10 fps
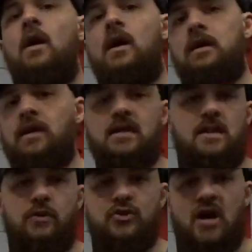And like I
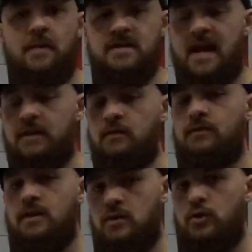said, your job is
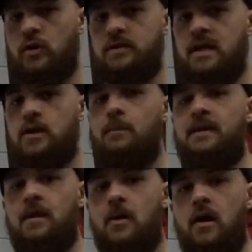active. You can take your
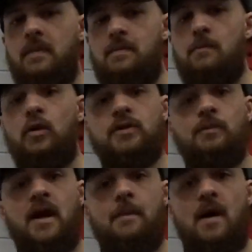BMR and maybe
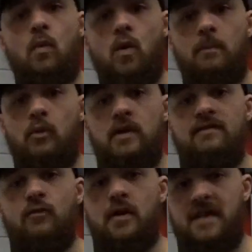multiply it by 1.4.